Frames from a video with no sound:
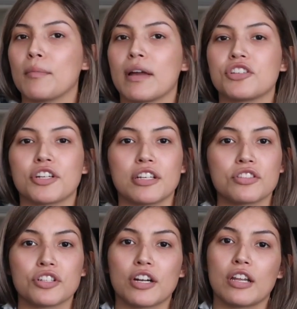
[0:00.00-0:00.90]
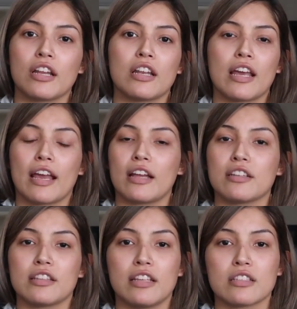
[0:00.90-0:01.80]
where my journey started
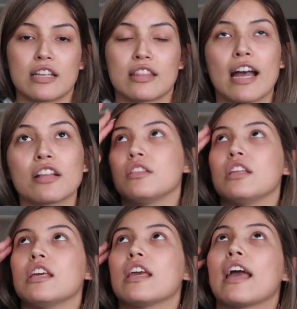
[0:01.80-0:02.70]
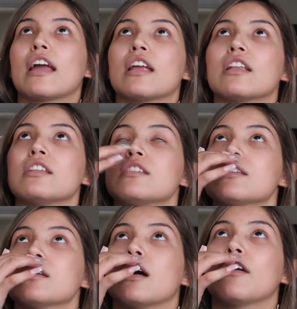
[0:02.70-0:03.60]
and things like that. The
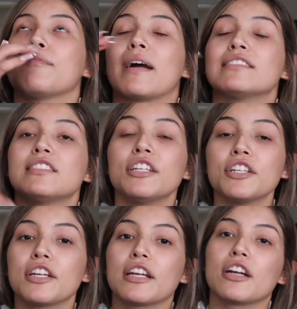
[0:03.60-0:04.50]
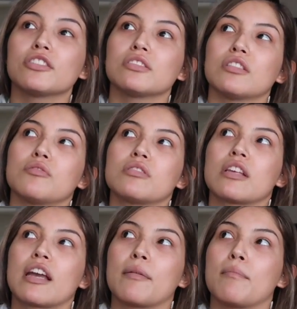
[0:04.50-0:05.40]
end of my senior year, so this was
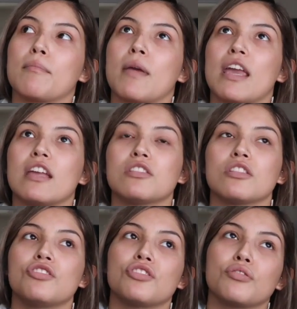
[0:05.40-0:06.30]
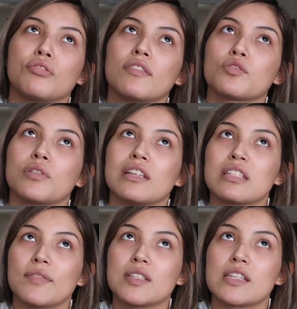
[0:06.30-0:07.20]
like May to June of
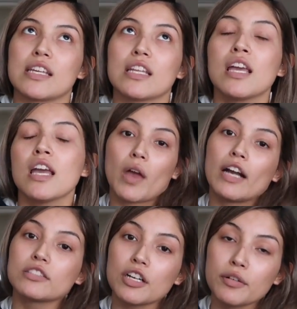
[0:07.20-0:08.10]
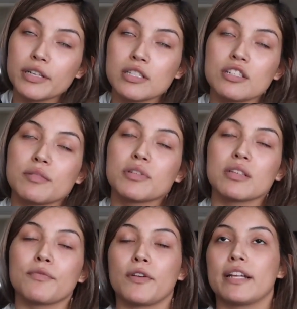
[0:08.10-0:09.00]
2017, I started going to the gym with
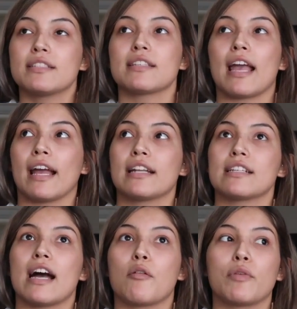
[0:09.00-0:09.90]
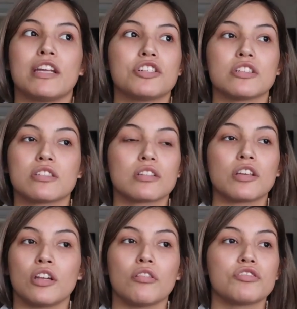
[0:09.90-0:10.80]
some friends and uh, we just,
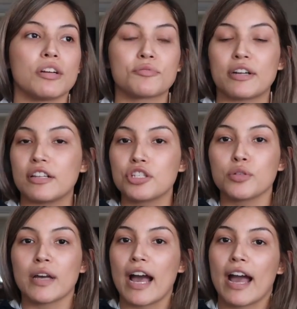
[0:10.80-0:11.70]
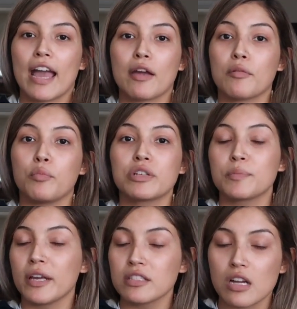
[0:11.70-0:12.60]
you know, jumped right into it. I was
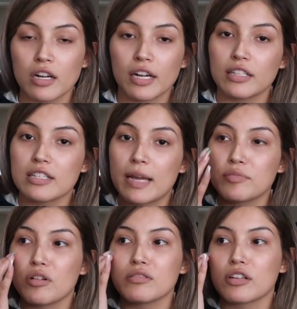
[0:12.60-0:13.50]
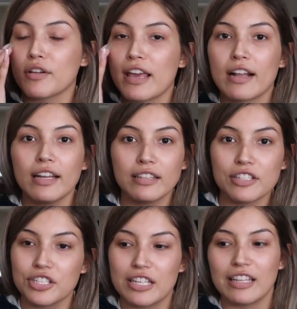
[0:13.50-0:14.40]
playing soccer at the time, so I was like, okay, I got
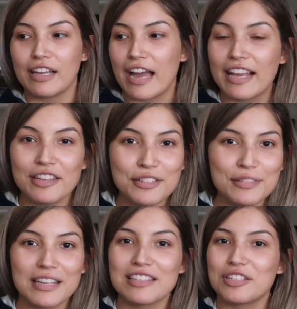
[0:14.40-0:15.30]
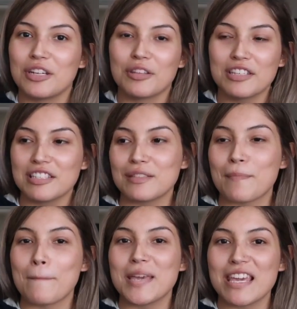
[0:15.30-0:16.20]
this shit. Like, I can do this, you know, this is
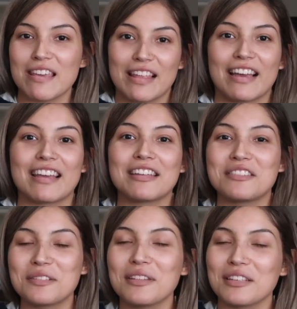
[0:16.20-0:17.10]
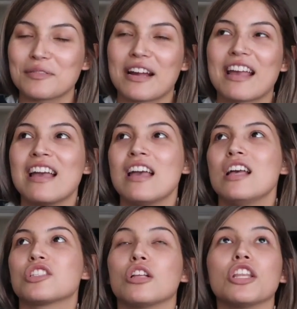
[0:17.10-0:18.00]
me. Like, I can do this, right?
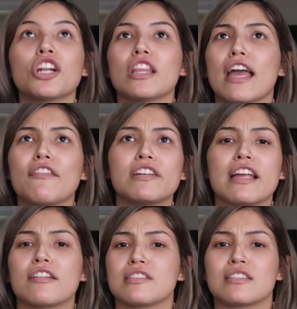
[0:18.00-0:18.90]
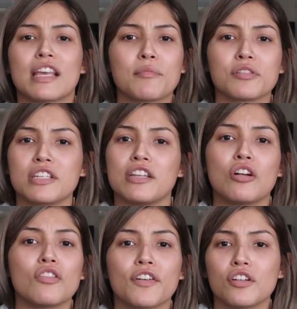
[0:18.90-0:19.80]
So literally every day is the same routine
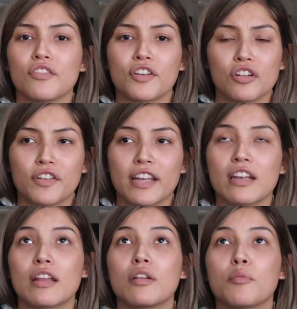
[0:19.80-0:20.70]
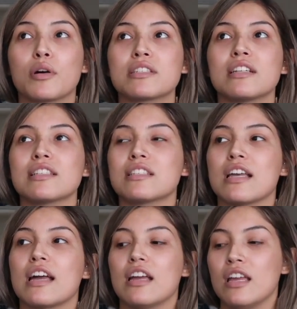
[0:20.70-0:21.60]
over and over and over again and it wasn't a
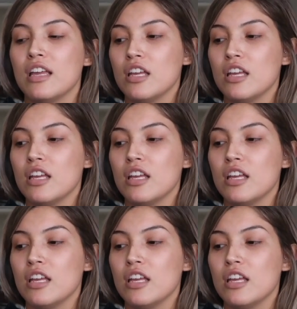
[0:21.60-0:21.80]
set